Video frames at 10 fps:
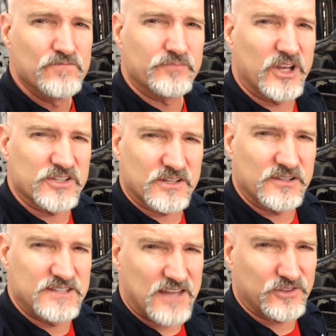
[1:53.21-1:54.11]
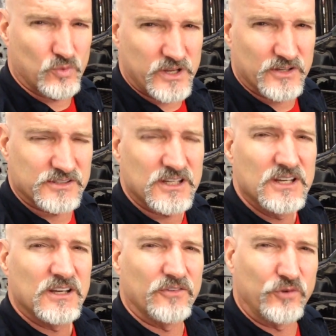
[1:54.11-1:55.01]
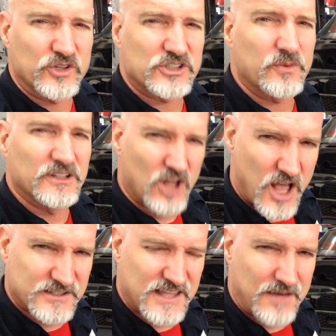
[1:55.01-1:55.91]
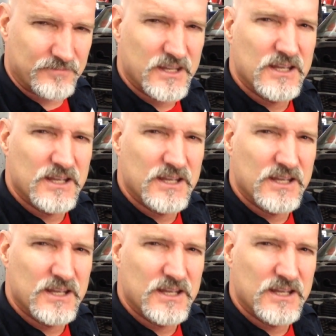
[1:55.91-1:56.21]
because of the death of wheels. Unfortunately, we lost them.